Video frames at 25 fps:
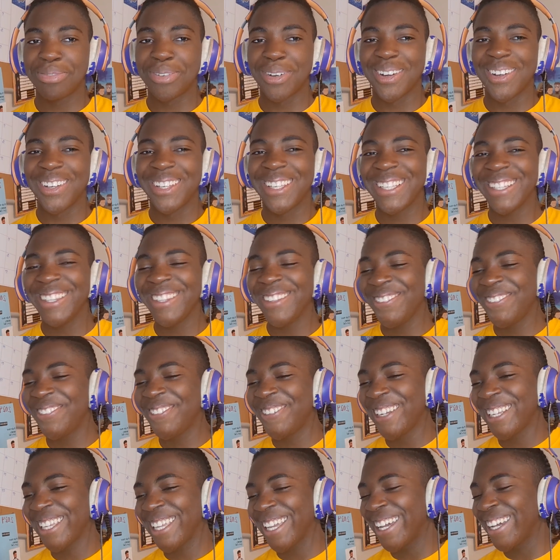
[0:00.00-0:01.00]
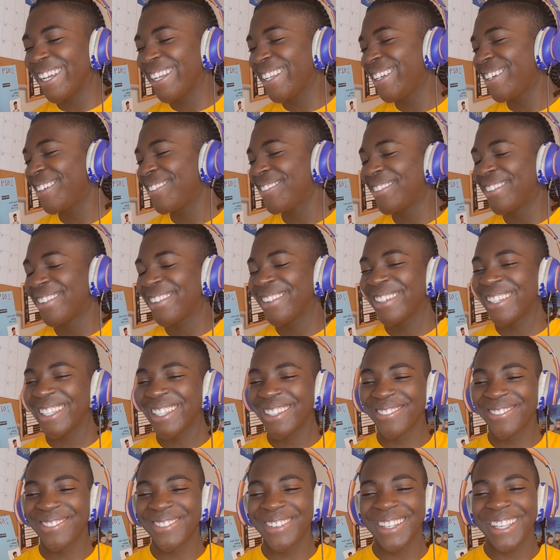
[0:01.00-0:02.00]
Bro, get the frick out of here, bro. Get
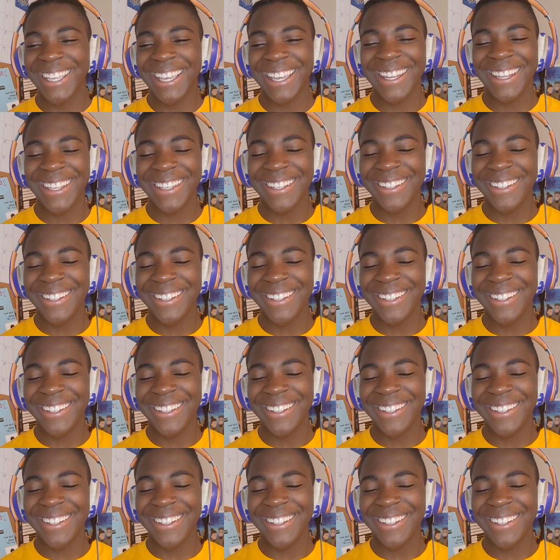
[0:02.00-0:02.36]
the frick out of here.